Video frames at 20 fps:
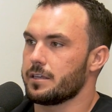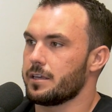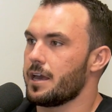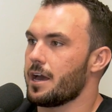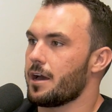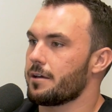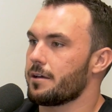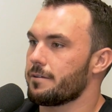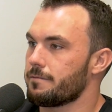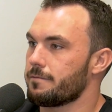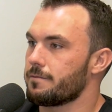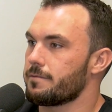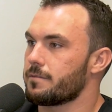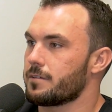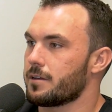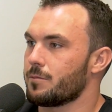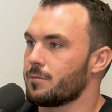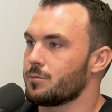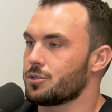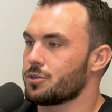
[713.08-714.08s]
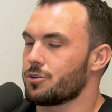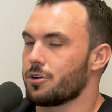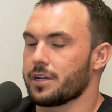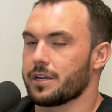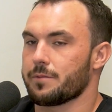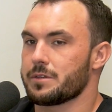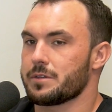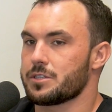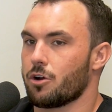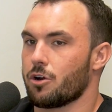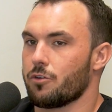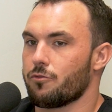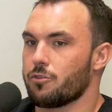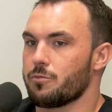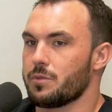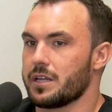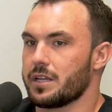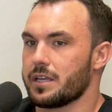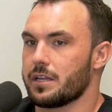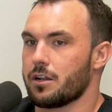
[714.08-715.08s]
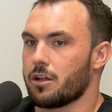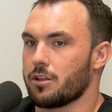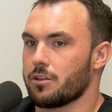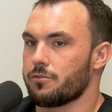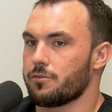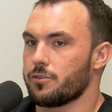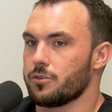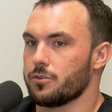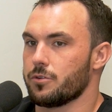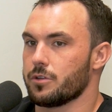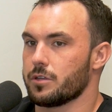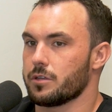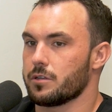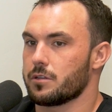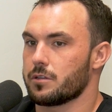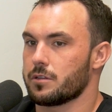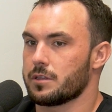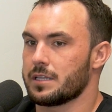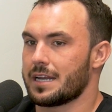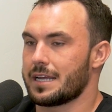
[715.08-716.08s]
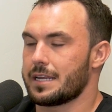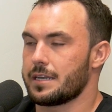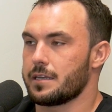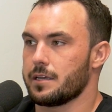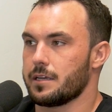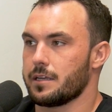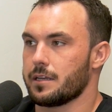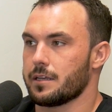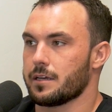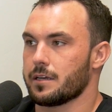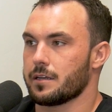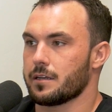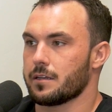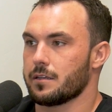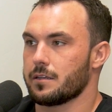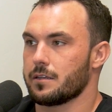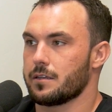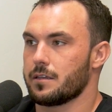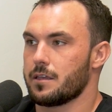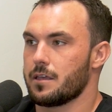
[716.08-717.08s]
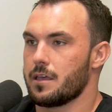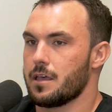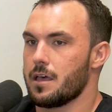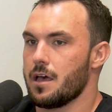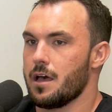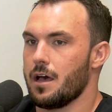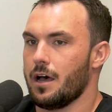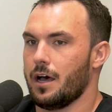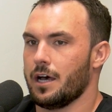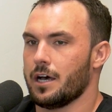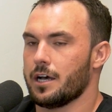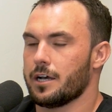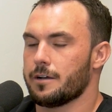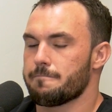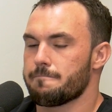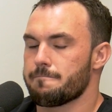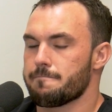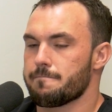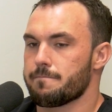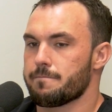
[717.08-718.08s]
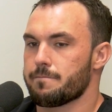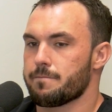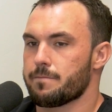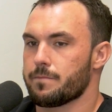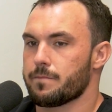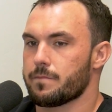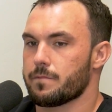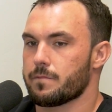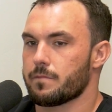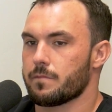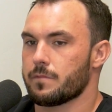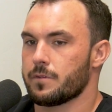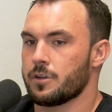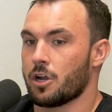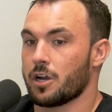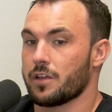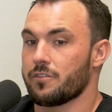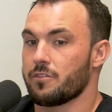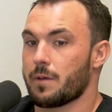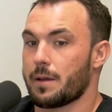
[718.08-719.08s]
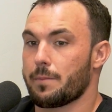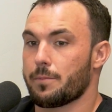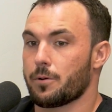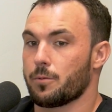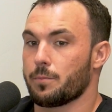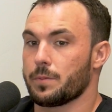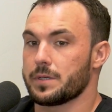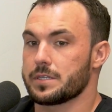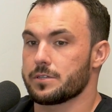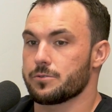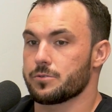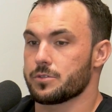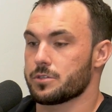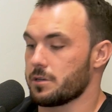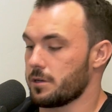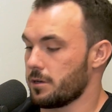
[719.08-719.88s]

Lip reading: Yeah, I'm sure I am. It's hard for me to get all the food that I need in. Not even by purpose.